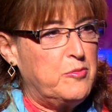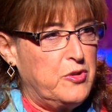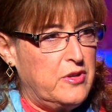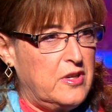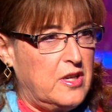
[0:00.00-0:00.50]

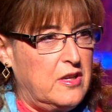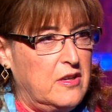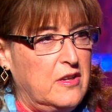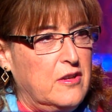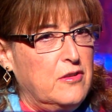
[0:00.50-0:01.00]
community.
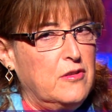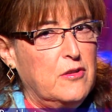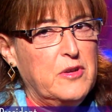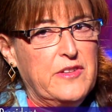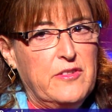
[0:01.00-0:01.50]
You
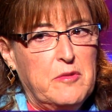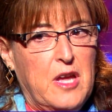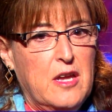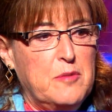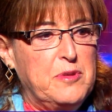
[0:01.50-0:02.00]
know, it's the
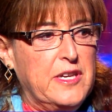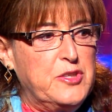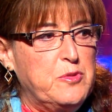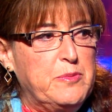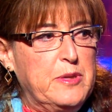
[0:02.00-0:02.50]
kind of
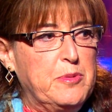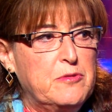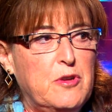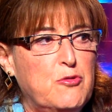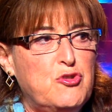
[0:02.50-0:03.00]
place where people
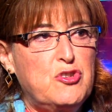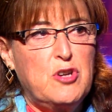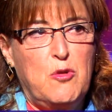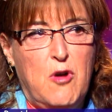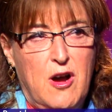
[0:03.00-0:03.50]
don't
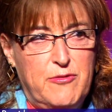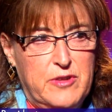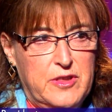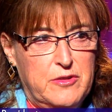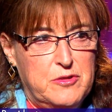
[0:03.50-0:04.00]
show off
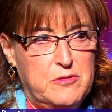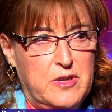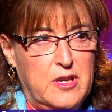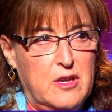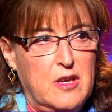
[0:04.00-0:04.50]
what they're
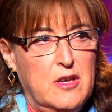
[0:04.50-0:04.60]
doing.